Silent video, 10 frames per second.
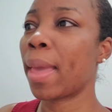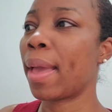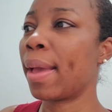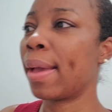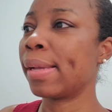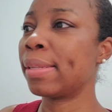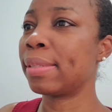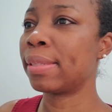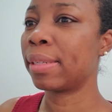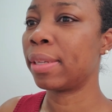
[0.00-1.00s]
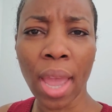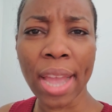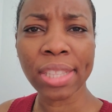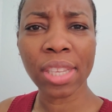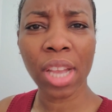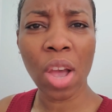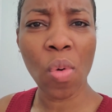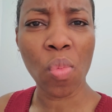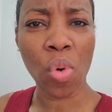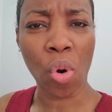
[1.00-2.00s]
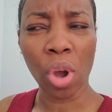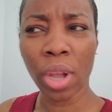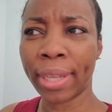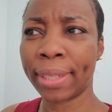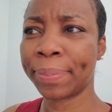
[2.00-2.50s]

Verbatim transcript: and i took a walk